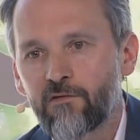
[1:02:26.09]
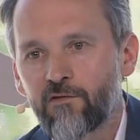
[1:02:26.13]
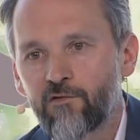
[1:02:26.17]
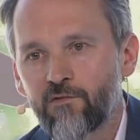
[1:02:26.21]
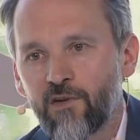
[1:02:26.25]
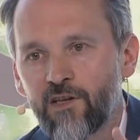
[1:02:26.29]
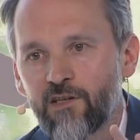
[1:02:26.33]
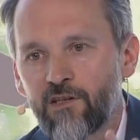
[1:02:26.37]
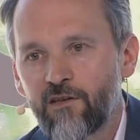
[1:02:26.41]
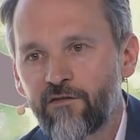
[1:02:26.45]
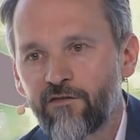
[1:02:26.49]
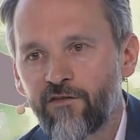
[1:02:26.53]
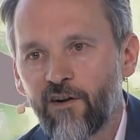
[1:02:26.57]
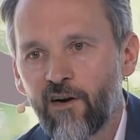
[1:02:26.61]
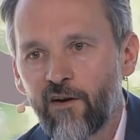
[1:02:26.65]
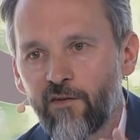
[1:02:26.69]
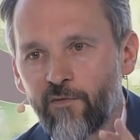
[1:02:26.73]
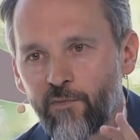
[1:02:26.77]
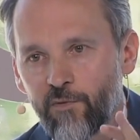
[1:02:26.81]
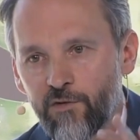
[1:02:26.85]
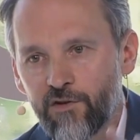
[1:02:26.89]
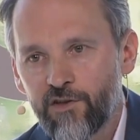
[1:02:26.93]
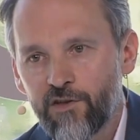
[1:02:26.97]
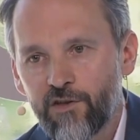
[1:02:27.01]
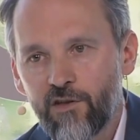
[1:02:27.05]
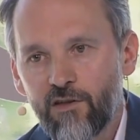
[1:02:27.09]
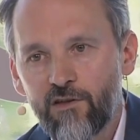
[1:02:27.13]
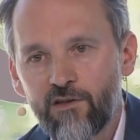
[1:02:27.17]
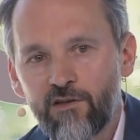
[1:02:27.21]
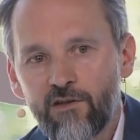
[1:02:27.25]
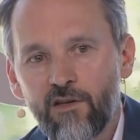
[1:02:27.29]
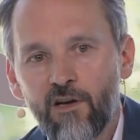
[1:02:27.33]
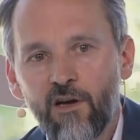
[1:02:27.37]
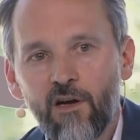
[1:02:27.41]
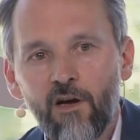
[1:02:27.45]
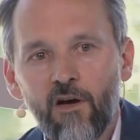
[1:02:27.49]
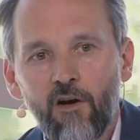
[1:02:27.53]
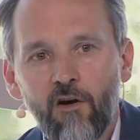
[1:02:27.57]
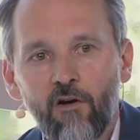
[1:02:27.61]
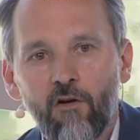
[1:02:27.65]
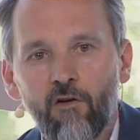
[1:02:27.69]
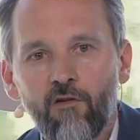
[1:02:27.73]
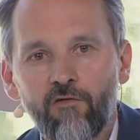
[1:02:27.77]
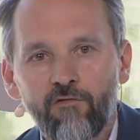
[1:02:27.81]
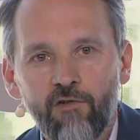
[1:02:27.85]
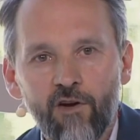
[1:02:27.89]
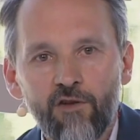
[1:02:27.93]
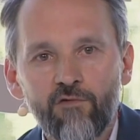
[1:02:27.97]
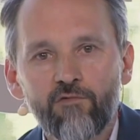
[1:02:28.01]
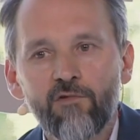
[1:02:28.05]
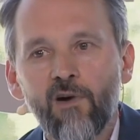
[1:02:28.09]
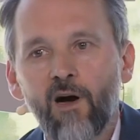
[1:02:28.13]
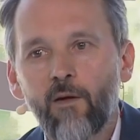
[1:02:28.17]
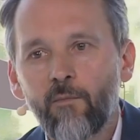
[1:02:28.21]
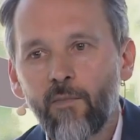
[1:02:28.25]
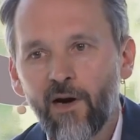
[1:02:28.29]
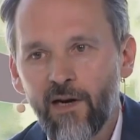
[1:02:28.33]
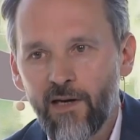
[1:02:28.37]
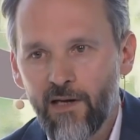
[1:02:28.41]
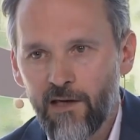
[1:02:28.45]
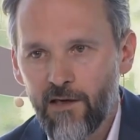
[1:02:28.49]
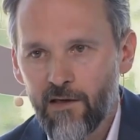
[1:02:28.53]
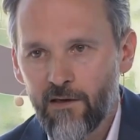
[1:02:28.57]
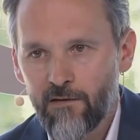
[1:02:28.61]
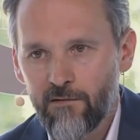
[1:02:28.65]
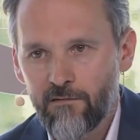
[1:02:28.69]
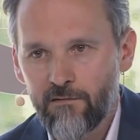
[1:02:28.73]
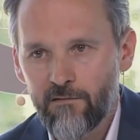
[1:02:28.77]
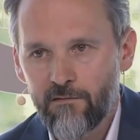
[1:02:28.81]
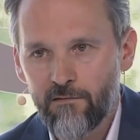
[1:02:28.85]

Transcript: 25% of what we are buying.